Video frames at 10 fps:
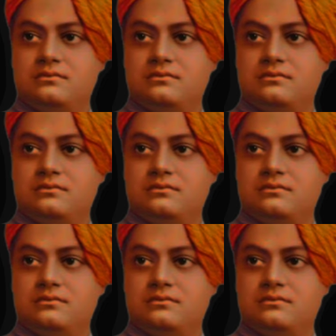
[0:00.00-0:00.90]

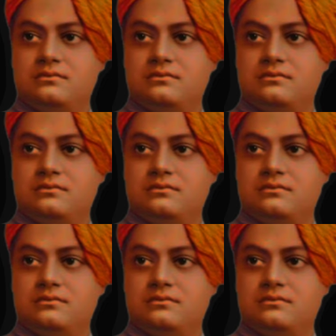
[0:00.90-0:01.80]

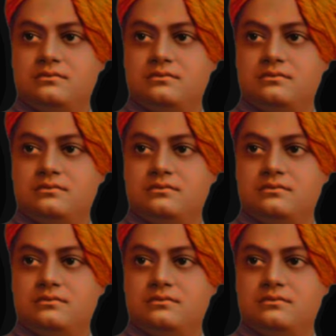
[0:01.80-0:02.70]

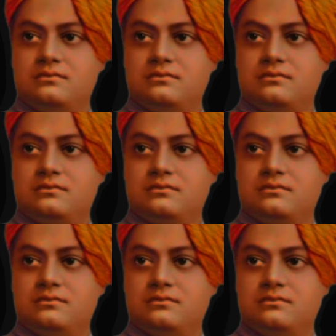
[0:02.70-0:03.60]
[no speech]